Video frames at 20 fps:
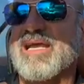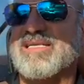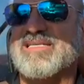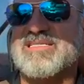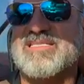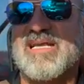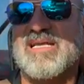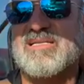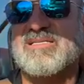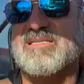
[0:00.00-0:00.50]
a
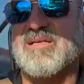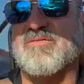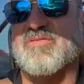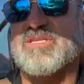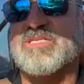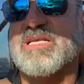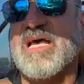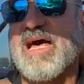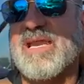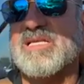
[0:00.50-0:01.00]
sense of
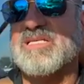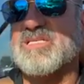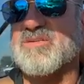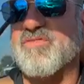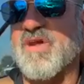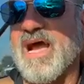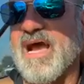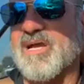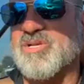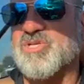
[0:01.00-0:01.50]

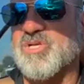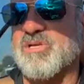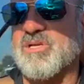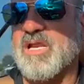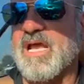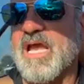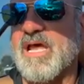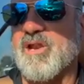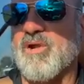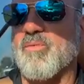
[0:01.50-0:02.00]

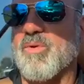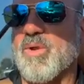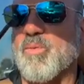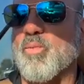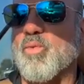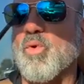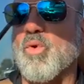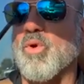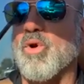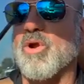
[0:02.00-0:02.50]
satisfaction and a
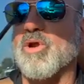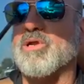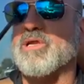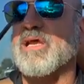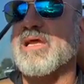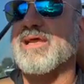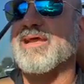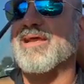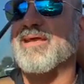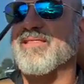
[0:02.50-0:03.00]

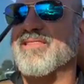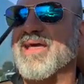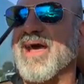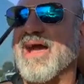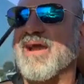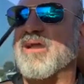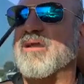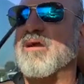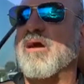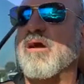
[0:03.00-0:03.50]
reward that